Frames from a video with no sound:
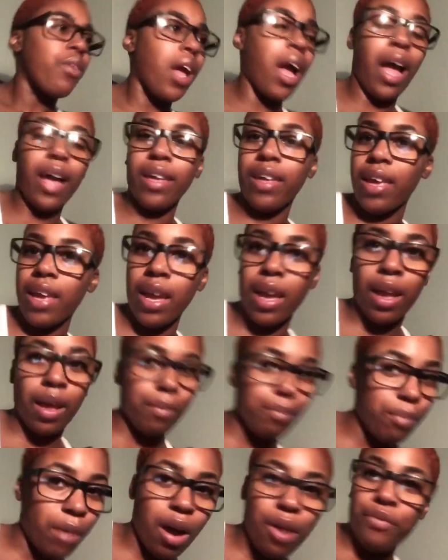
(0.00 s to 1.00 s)
I
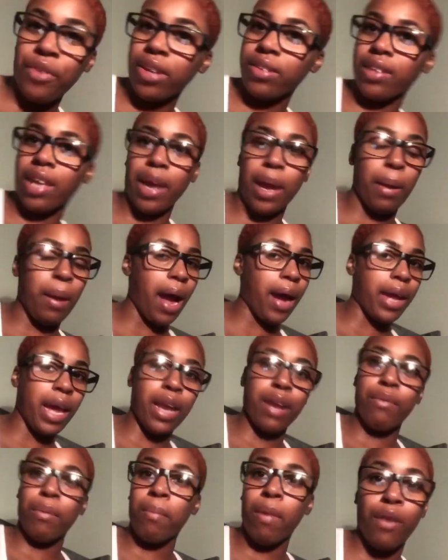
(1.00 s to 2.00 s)
can't, motherfuckers can't, I
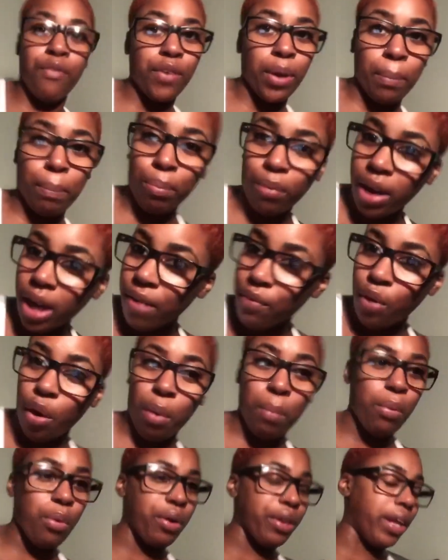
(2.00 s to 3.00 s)
can't even motherfucking breathe
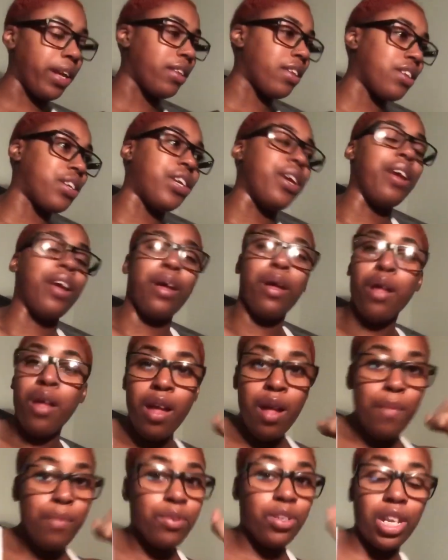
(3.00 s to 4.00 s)
no more. Like, this shit,
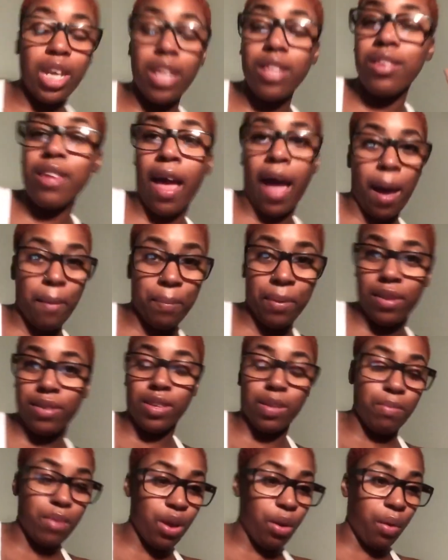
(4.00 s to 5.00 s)
shit's happening
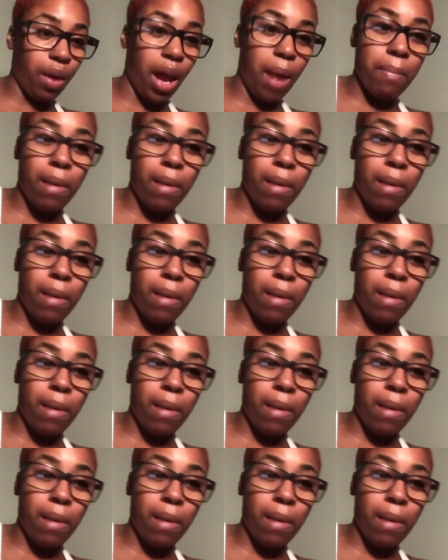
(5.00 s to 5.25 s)
to me, okay?